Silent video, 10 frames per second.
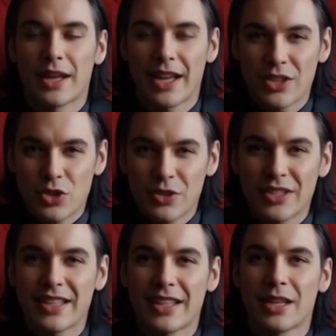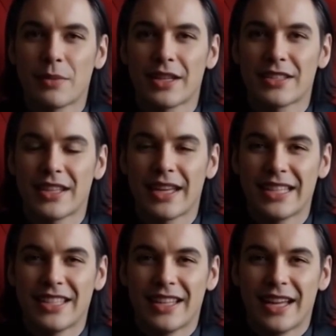Angels and Demons
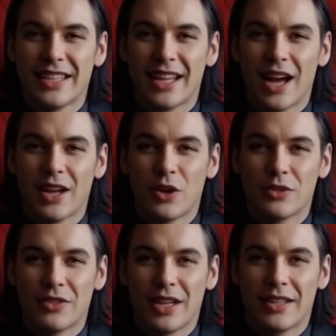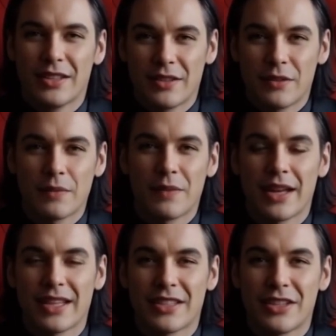isn't an attack on faith.
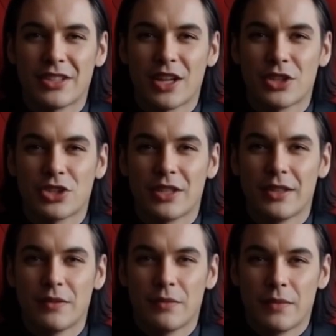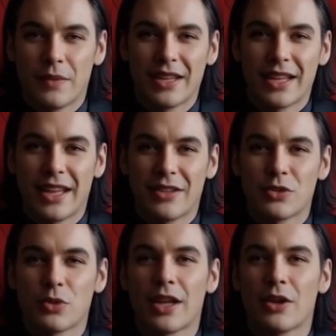It's a seduction. It
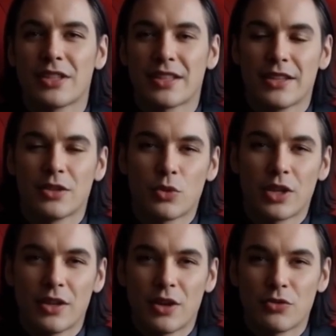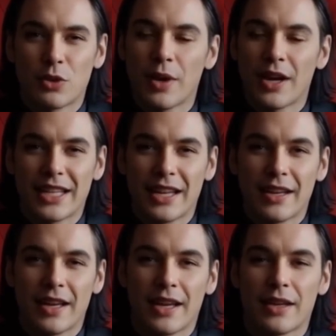gives readers the thrill of rebellion,
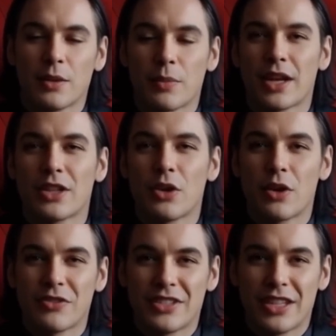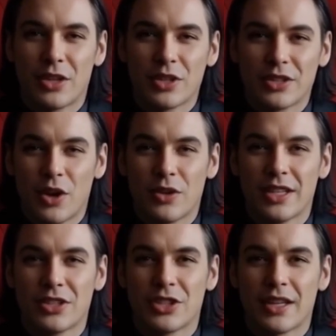the pleasure of secret
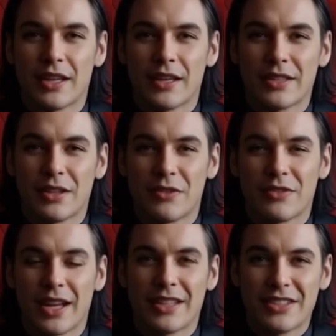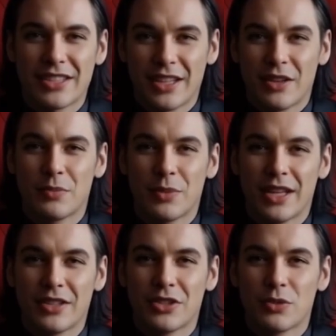knowledge, the fantasy of
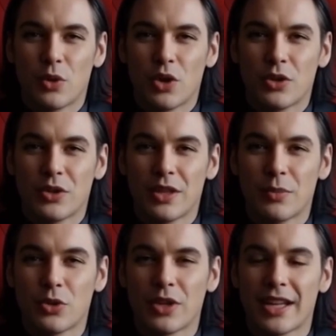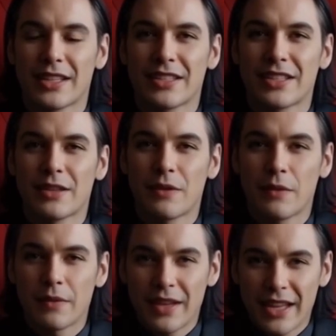being smarter than priests.
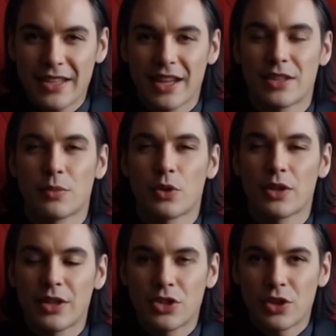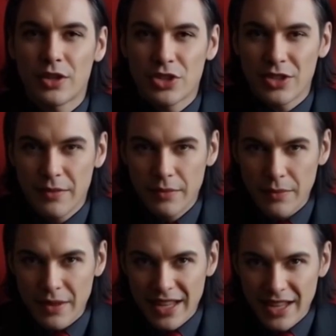It doesn't burn the church.
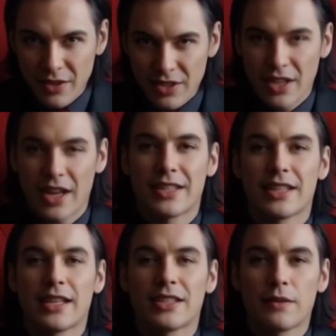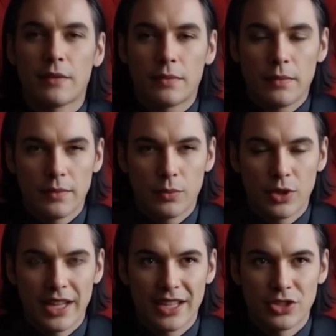It outshines it.
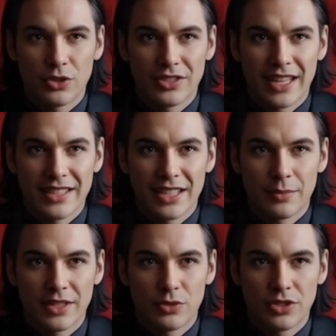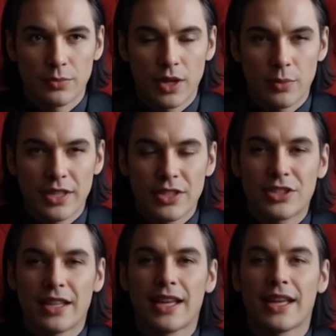When Angels and Demons was
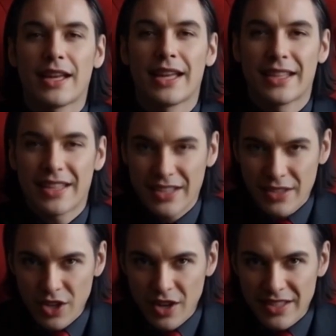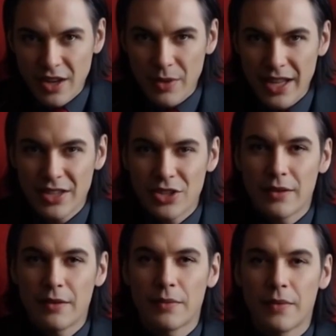published, it didn't cause outrage.
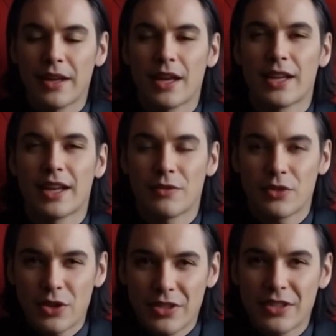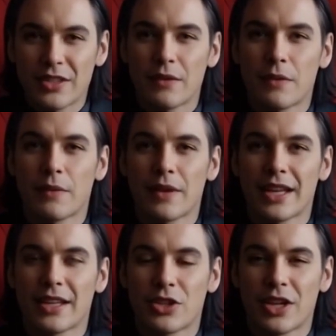Not at first.
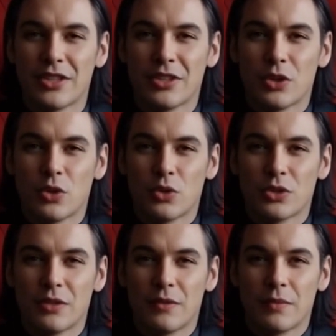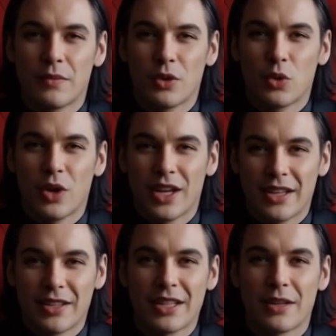It just sold.
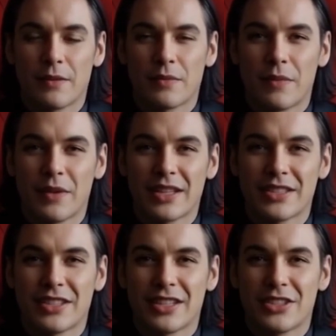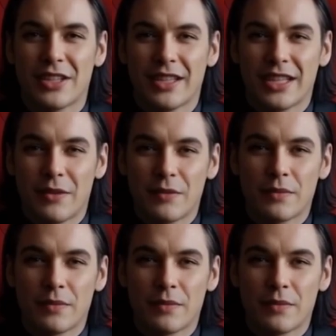Quietly. Consistently.